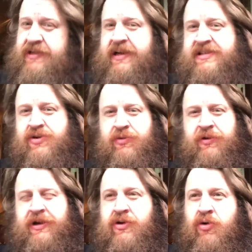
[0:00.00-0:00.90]
It's a
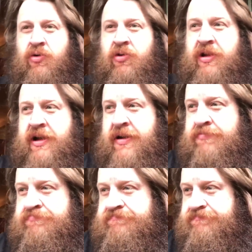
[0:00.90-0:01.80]
really
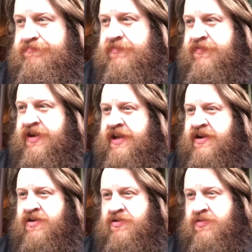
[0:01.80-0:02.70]
cool
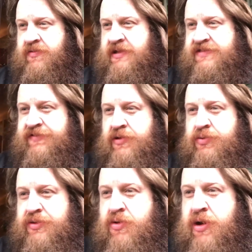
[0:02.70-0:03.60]
video. It's filled
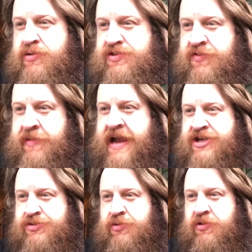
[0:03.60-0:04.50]
with quotes from
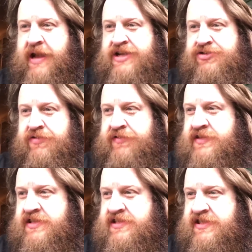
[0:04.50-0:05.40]
actual
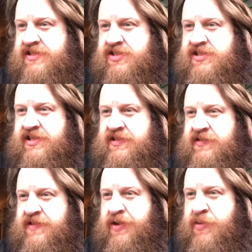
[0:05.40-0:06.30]
astrophysicists
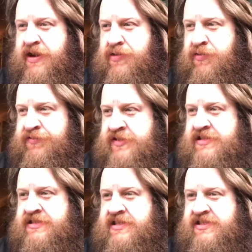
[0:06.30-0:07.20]
and theoretical
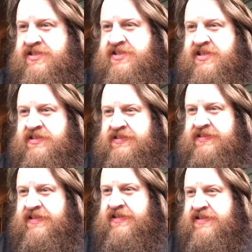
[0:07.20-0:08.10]
physicists
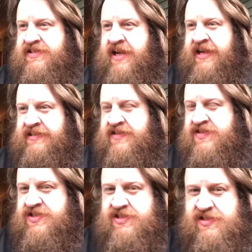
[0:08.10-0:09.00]
and
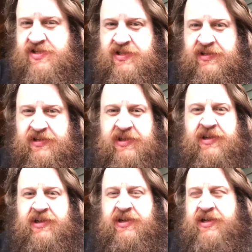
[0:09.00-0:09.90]
scientists.
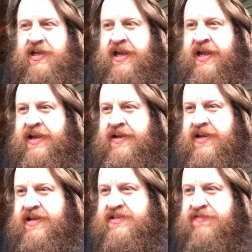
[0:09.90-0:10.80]
And
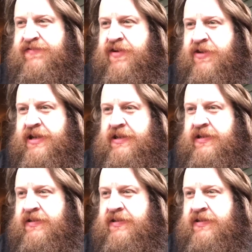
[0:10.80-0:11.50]
it's a very